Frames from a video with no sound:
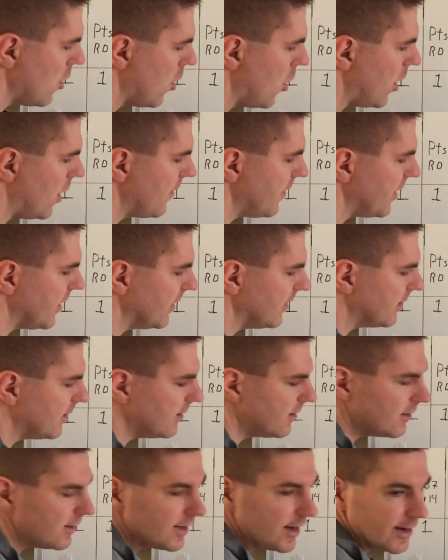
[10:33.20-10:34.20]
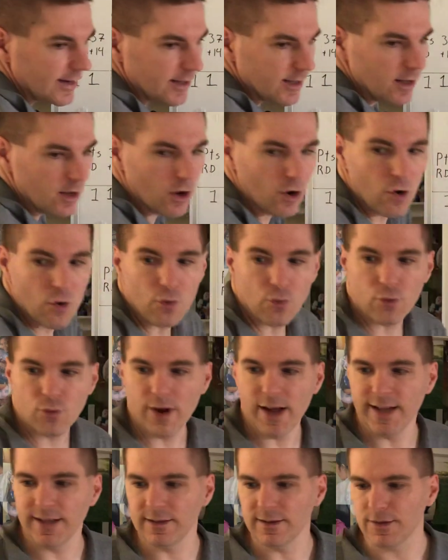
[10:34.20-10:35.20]
are the Cincinnati
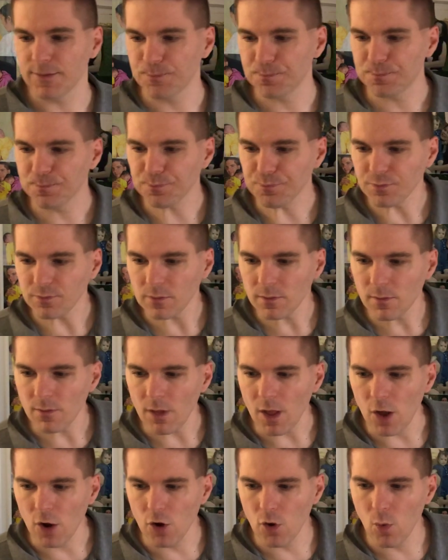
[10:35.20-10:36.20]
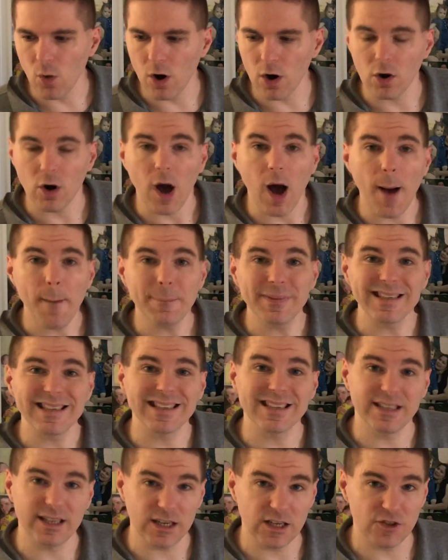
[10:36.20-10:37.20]
Reds, who are up
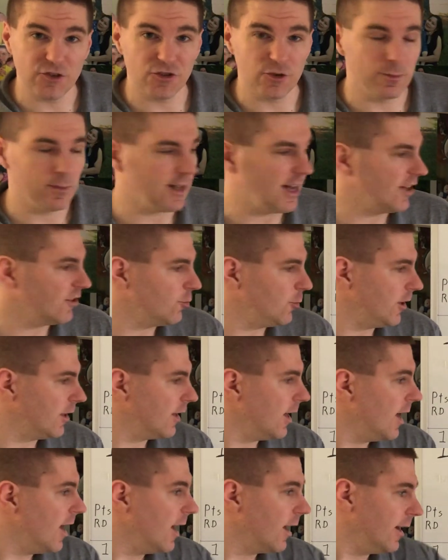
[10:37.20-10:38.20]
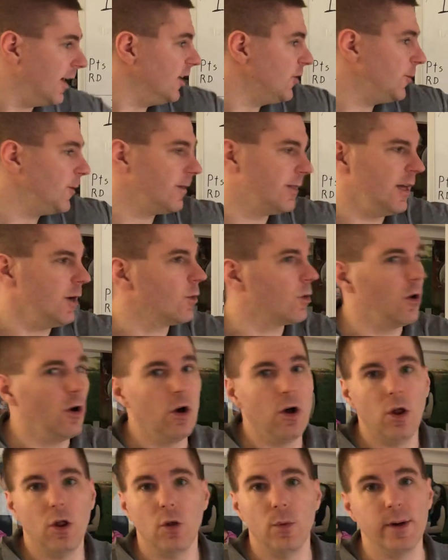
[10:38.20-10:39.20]
6 from last week. Last week, they were
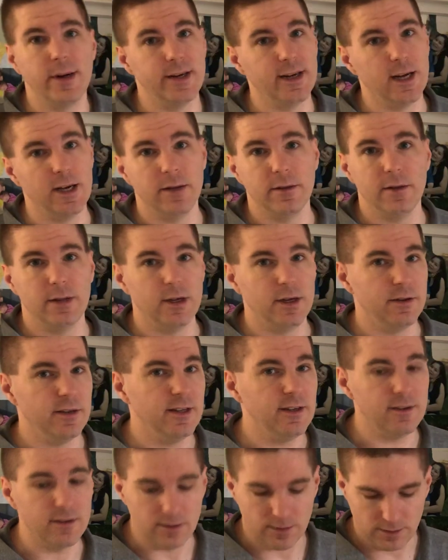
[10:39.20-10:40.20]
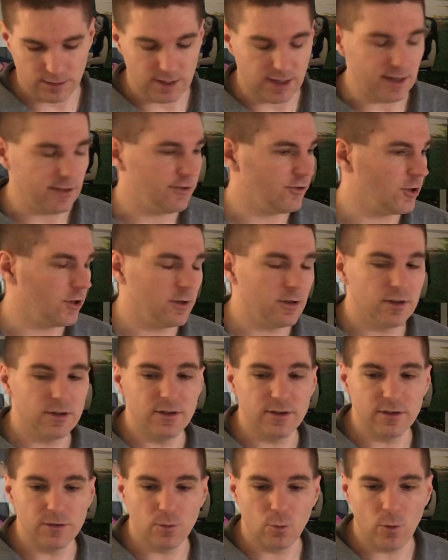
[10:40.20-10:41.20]
all the way down there. They did not start the
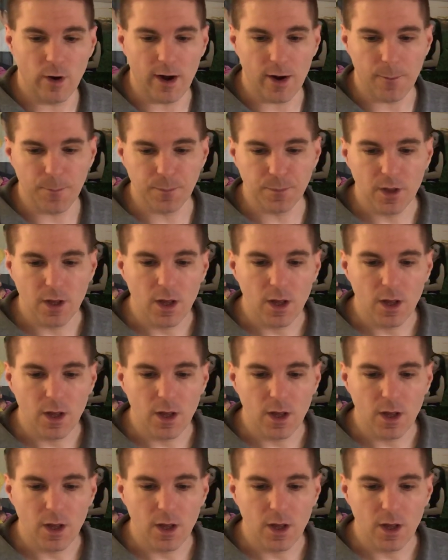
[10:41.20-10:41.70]
season well.